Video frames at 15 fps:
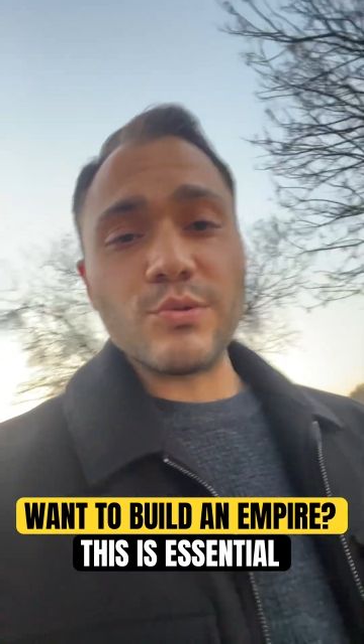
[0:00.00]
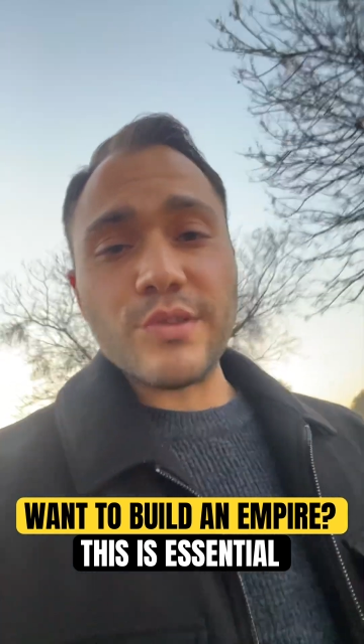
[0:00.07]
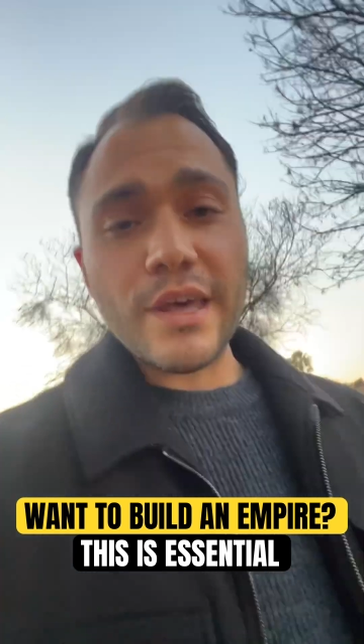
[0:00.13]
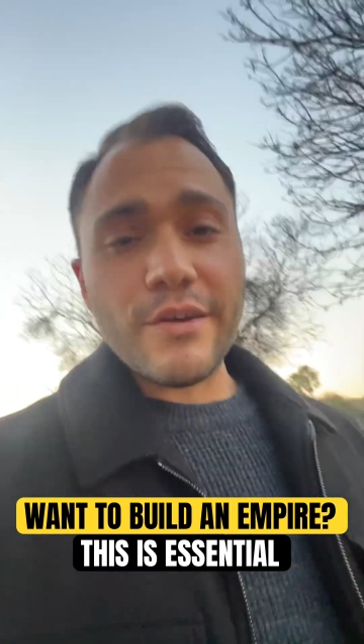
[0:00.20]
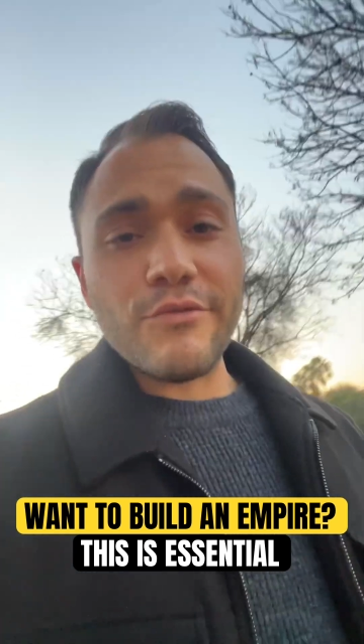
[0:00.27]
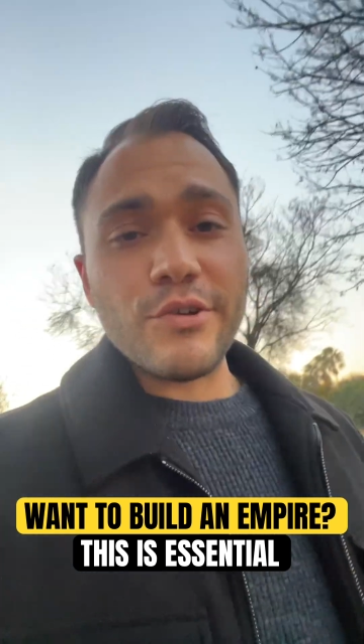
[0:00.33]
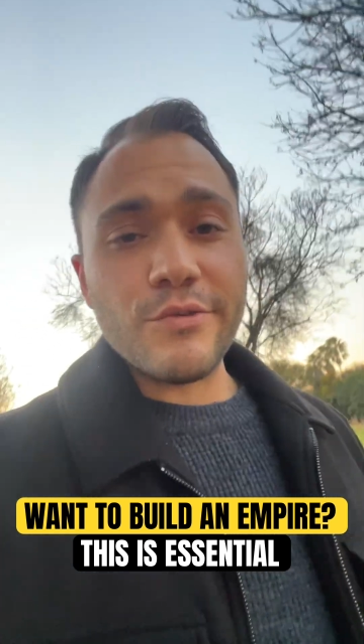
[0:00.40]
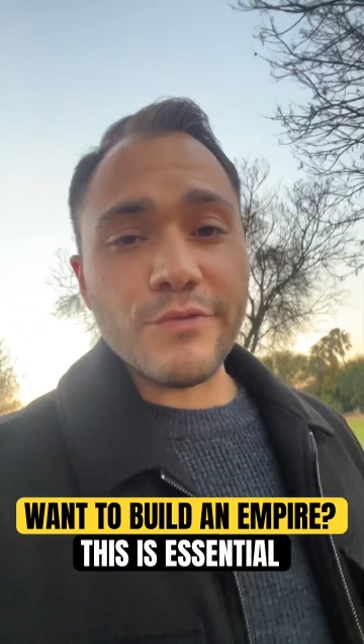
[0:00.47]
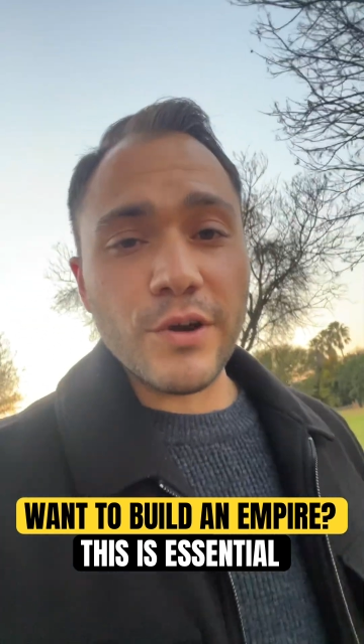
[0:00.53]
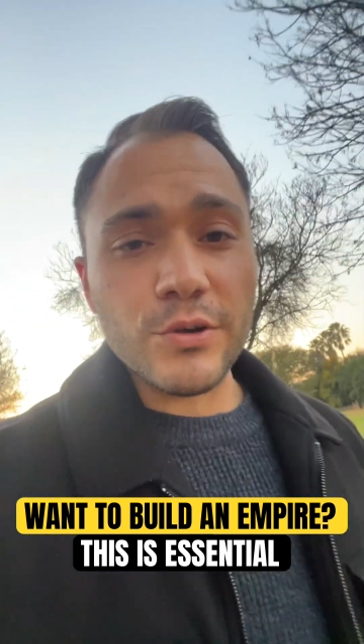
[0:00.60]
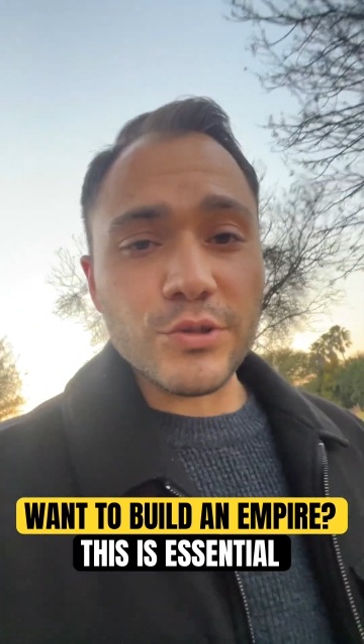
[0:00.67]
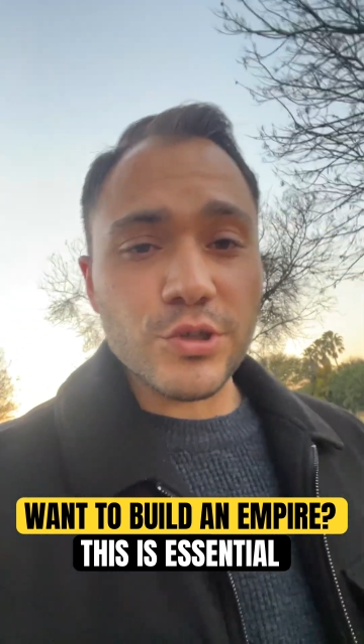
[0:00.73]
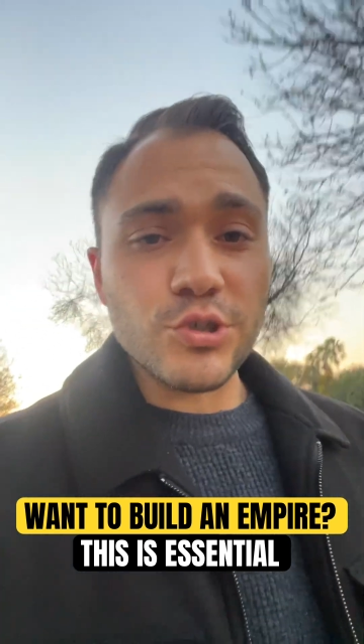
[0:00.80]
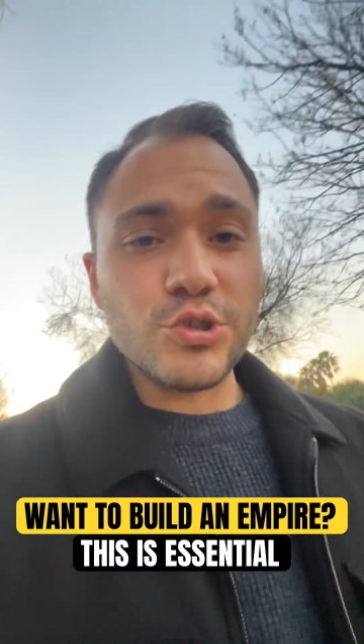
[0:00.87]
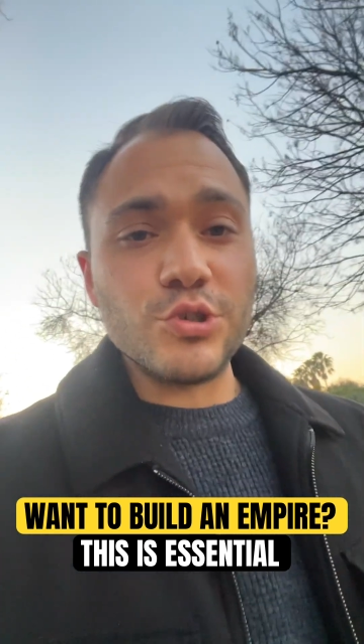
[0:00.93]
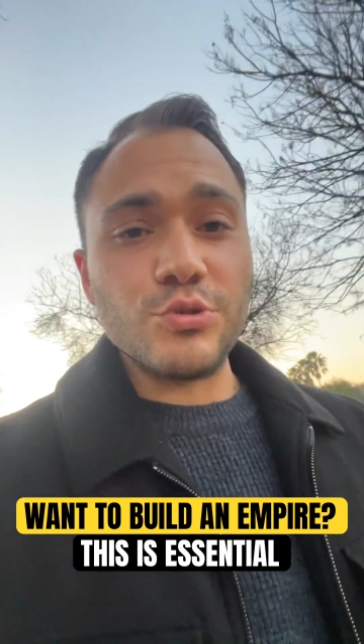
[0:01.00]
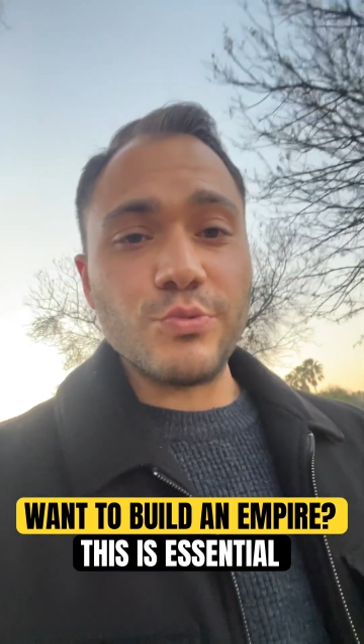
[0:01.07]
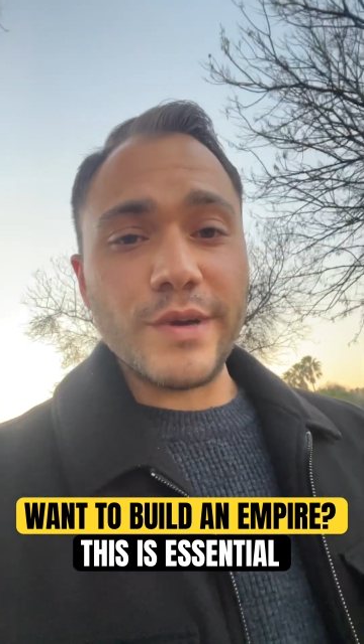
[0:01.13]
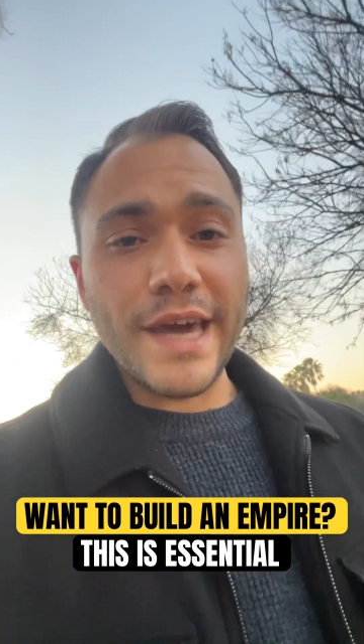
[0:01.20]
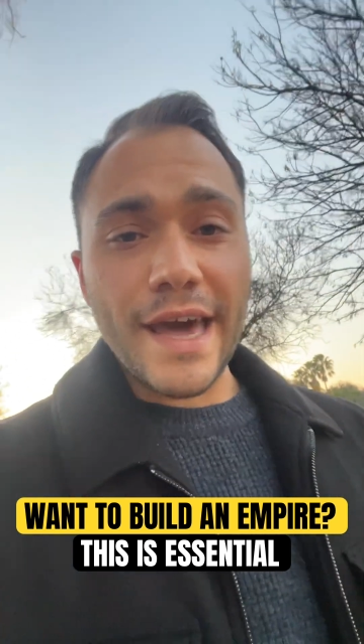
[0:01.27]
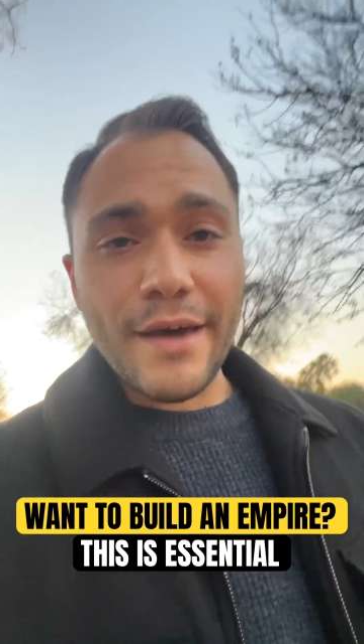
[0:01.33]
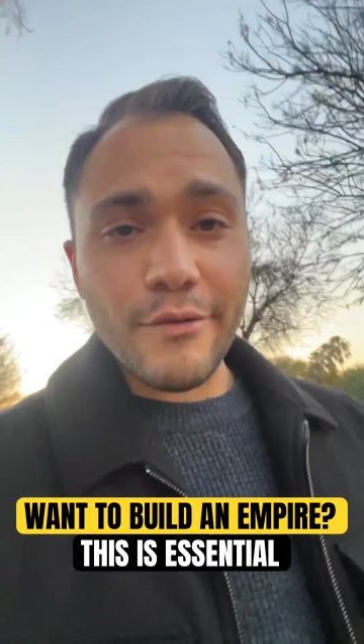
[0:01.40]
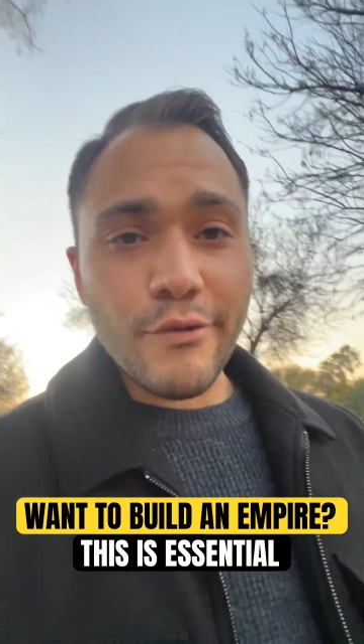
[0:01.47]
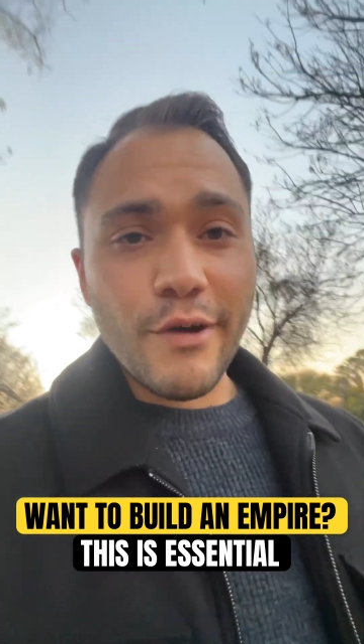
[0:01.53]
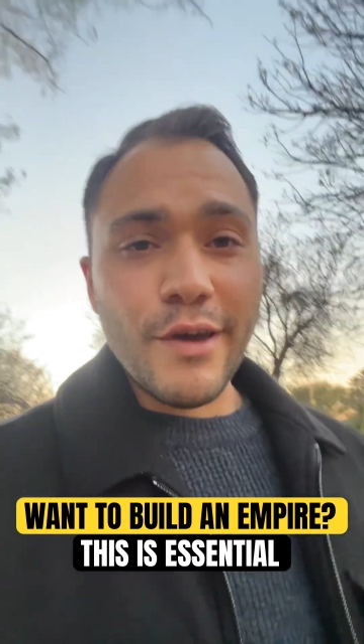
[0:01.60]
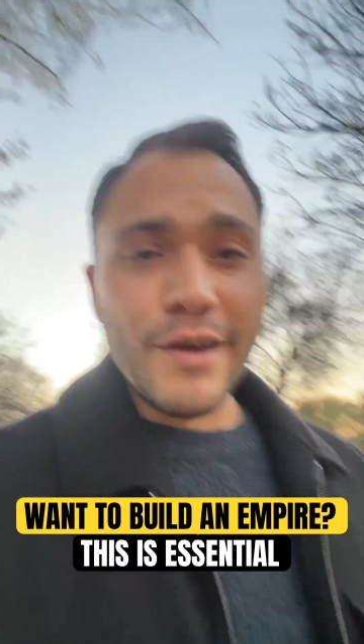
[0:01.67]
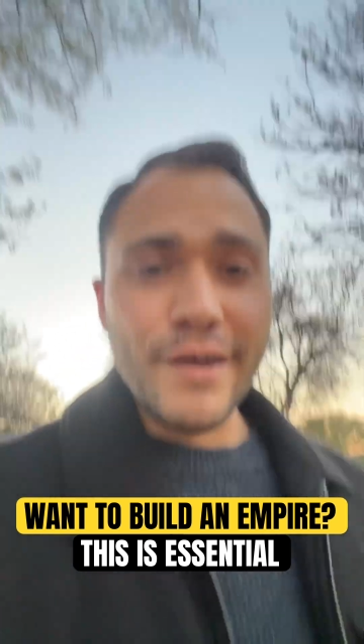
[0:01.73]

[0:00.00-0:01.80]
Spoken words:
with every photo shoot we have.